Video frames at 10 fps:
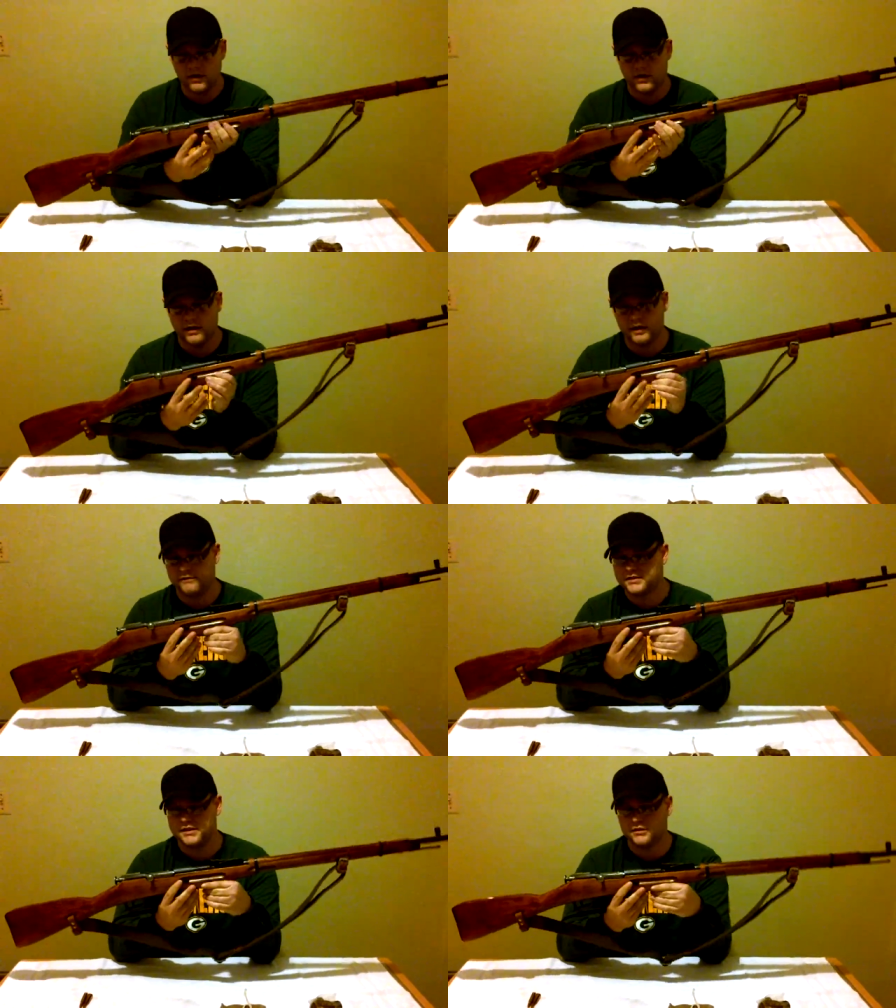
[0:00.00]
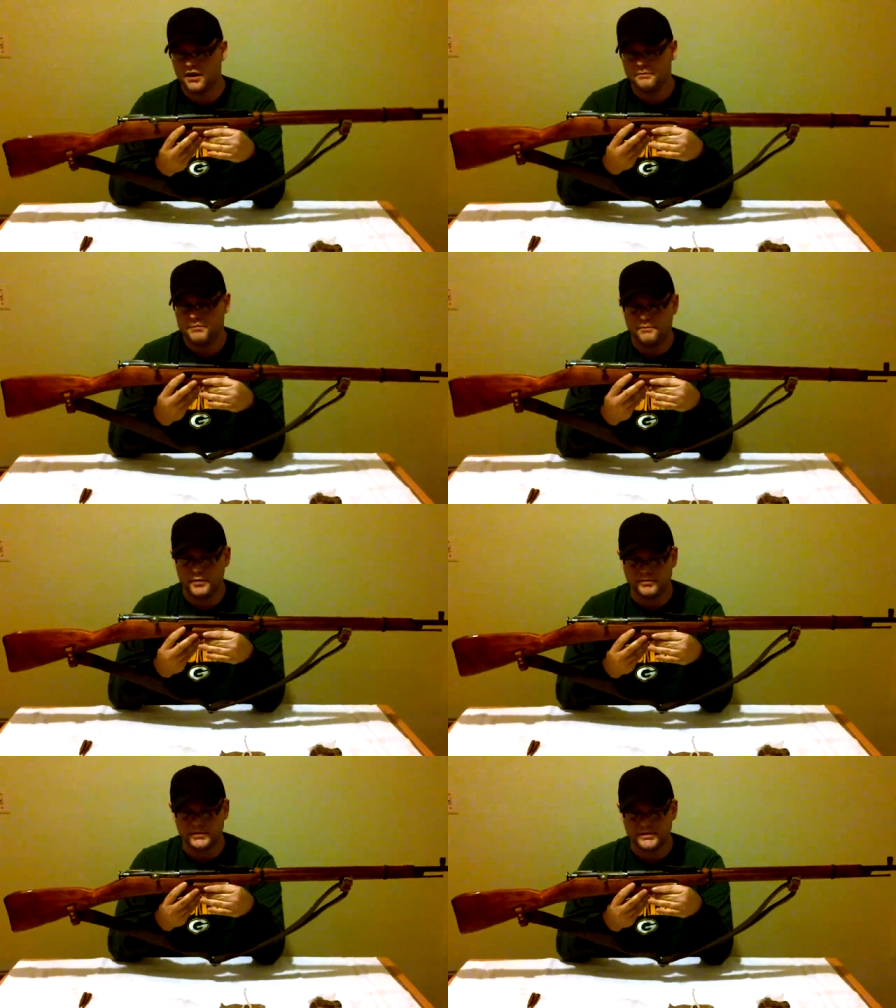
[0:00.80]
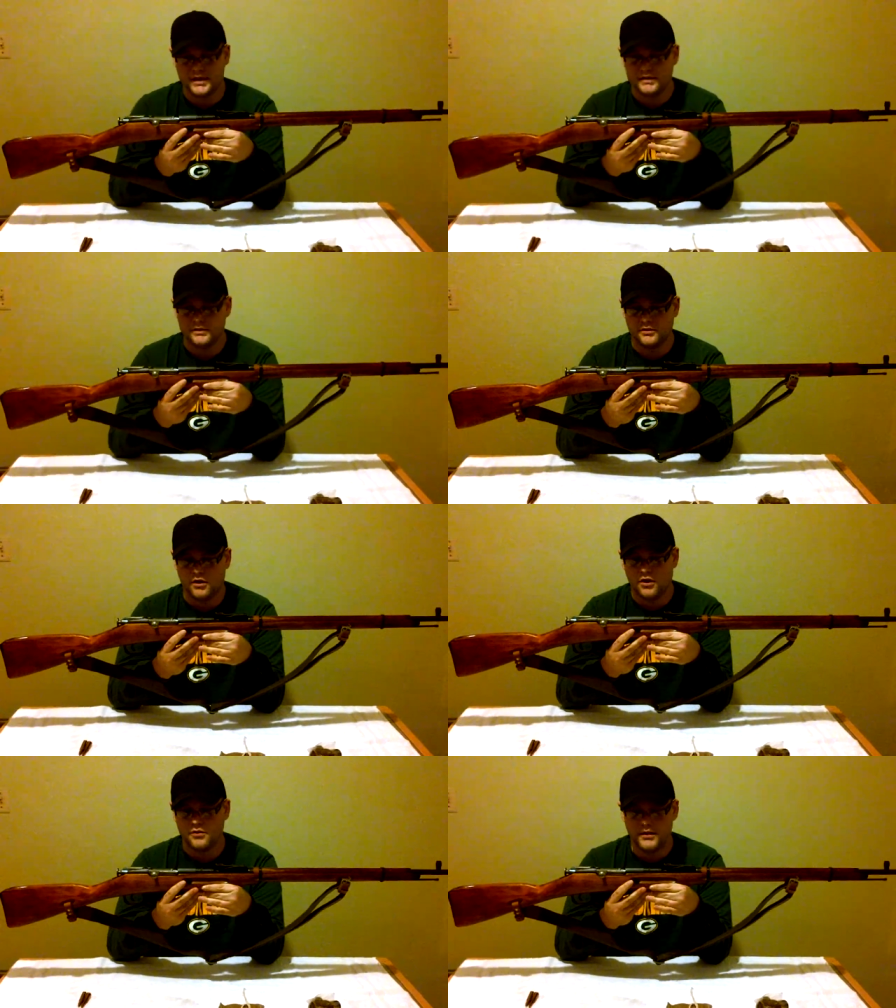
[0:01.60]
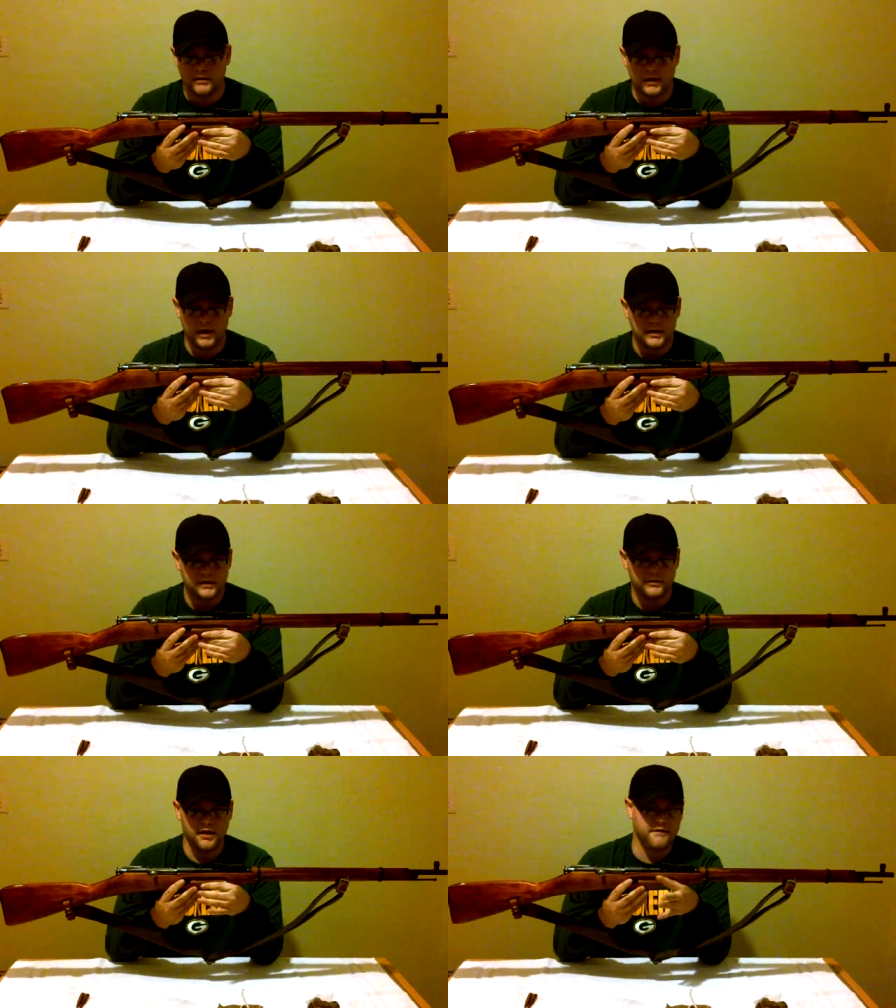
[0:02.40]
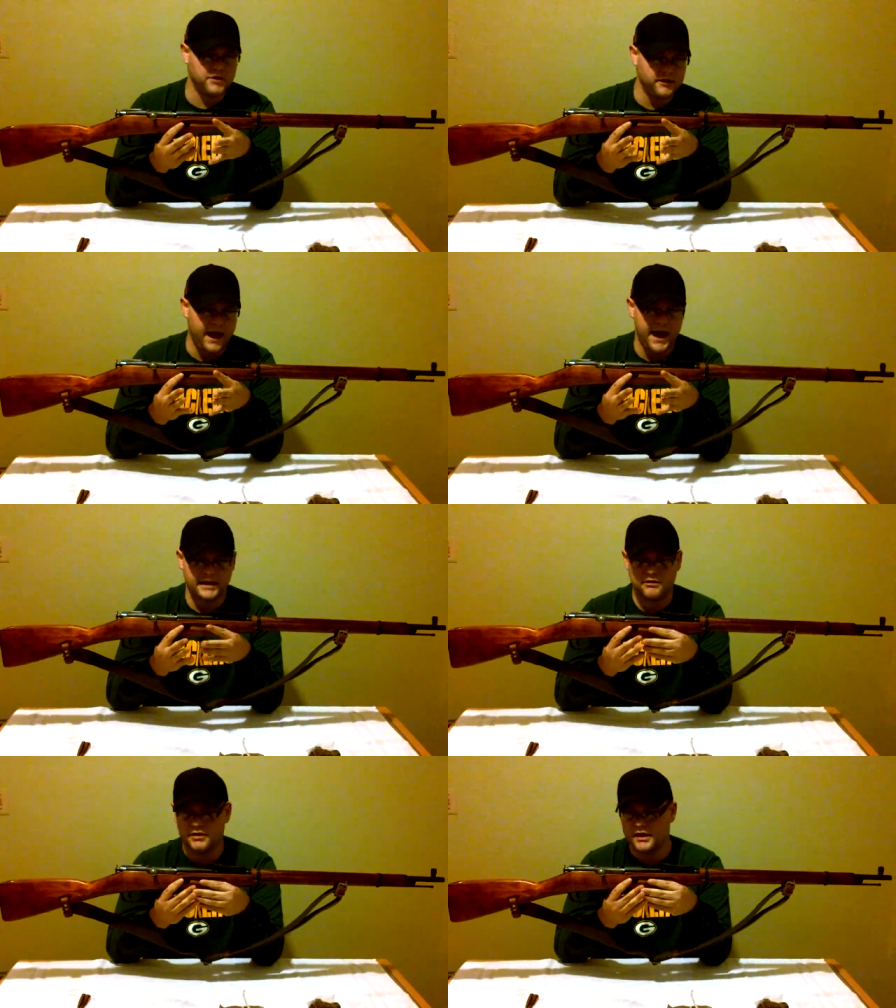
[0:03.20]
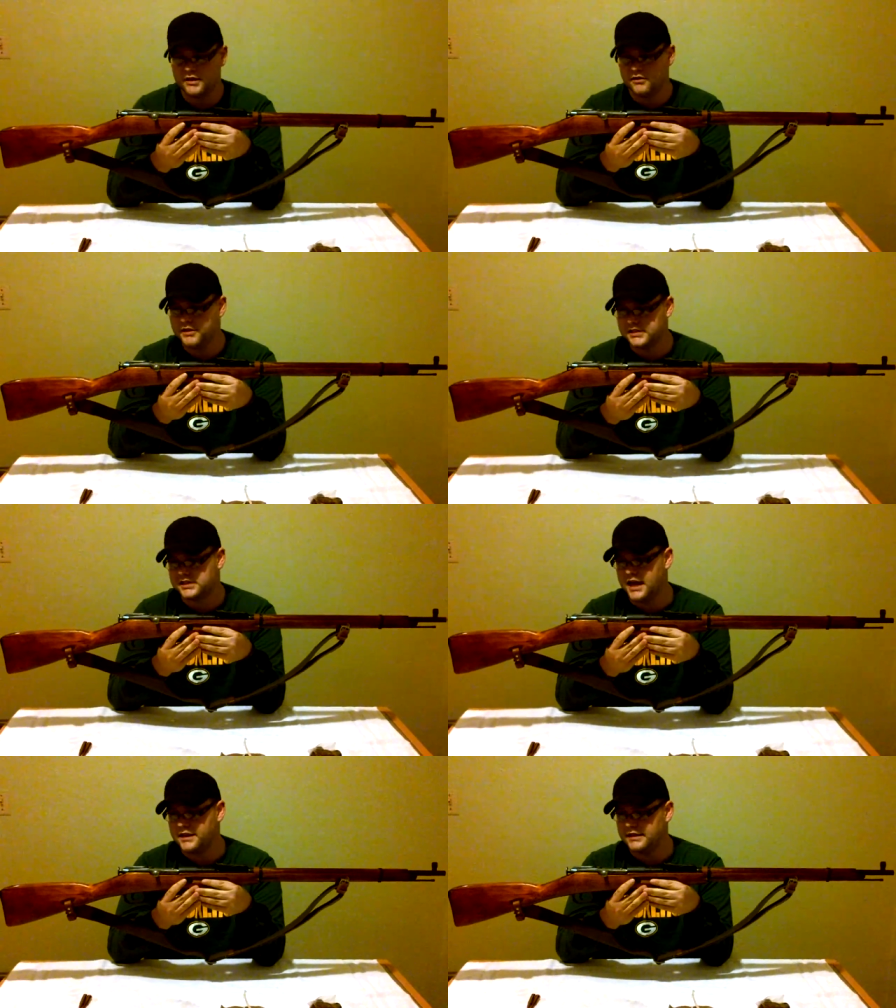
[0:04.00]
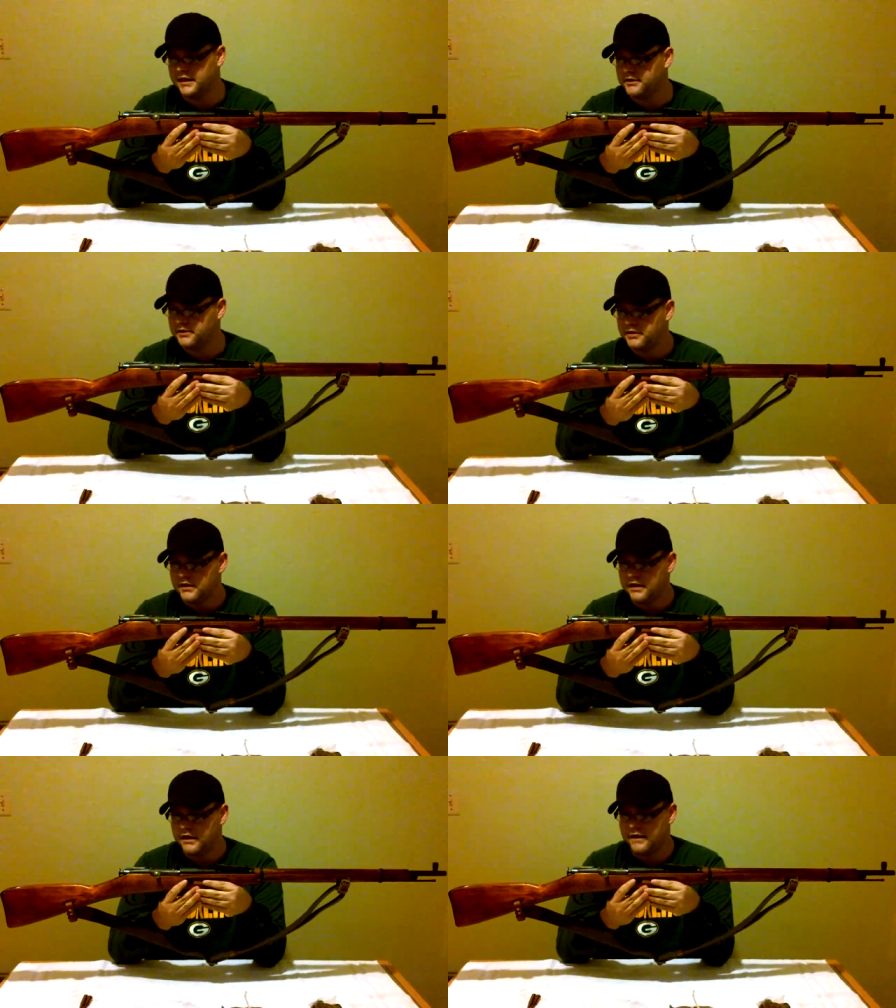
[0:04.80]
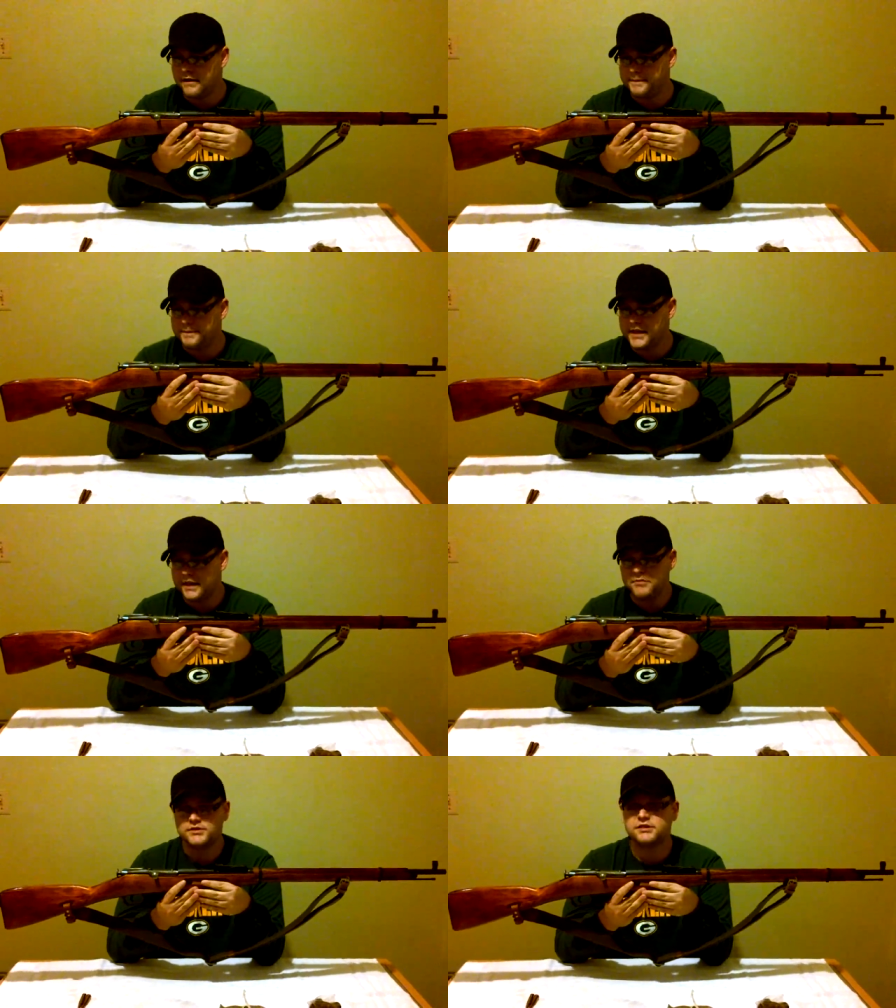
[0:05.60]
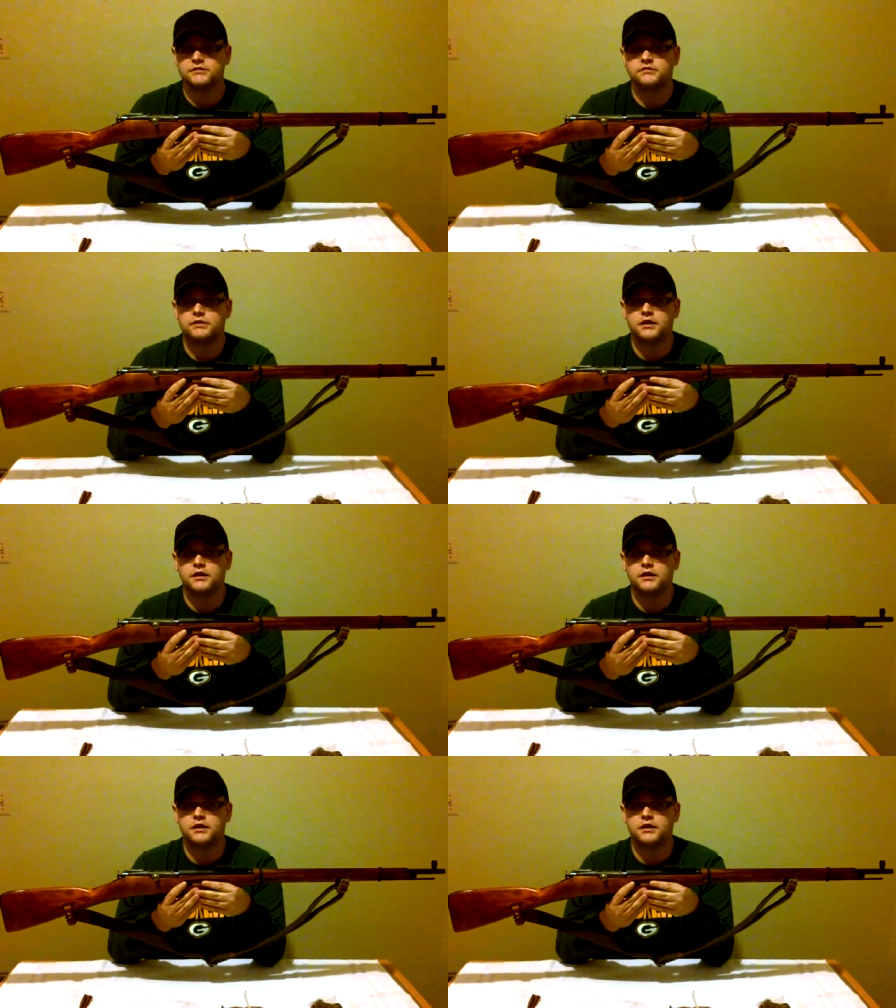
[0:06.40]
I've seen a lot of people say, you know, oh, they're not very accurate, or this, that, and the other. I'm using